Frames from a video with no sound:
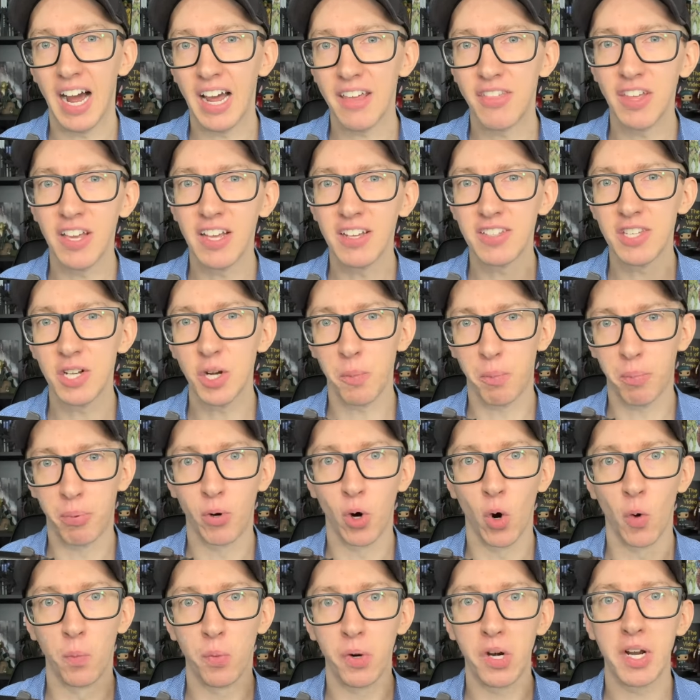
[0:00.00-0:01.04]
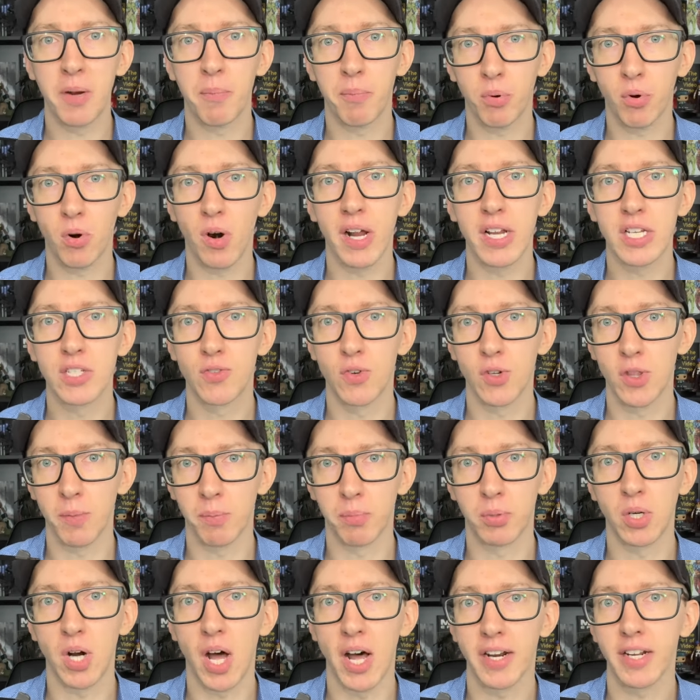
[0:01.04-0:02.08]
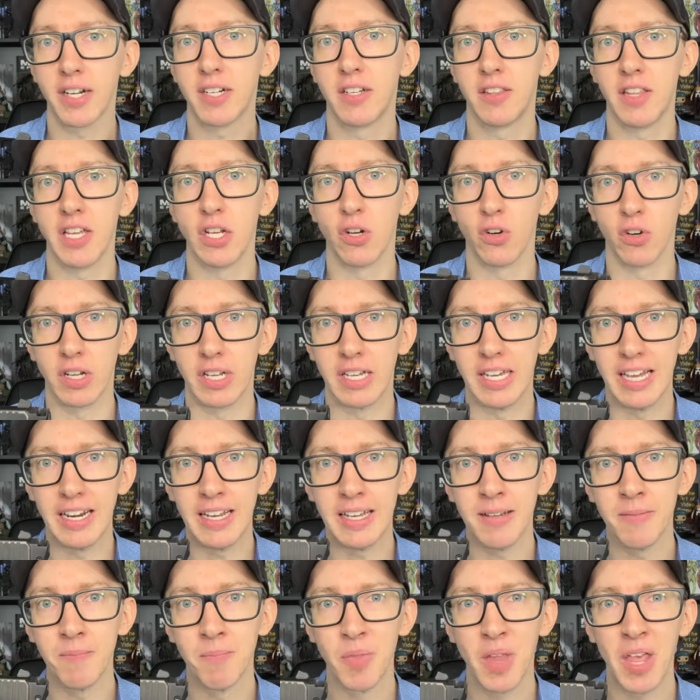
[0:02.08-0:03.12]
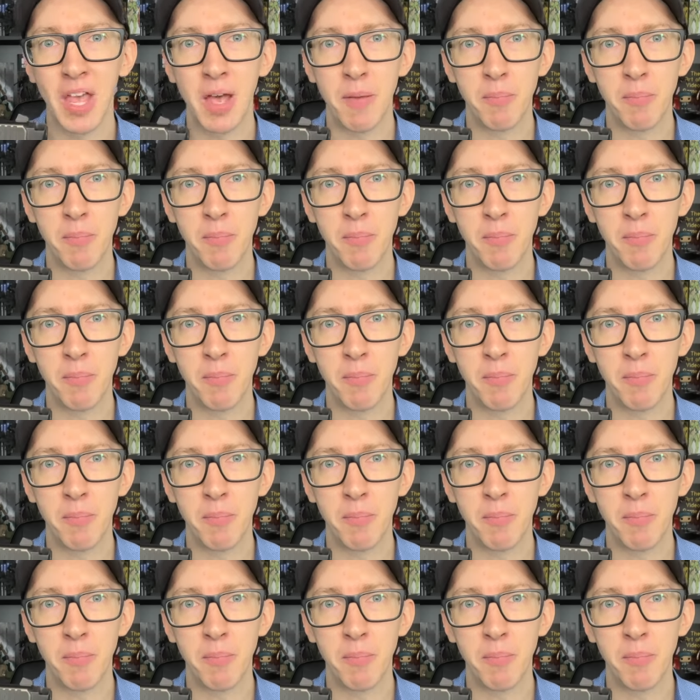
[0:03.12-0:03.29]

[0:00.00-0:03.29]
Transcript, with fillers: I think it's an appropriate price for the product that you're getting,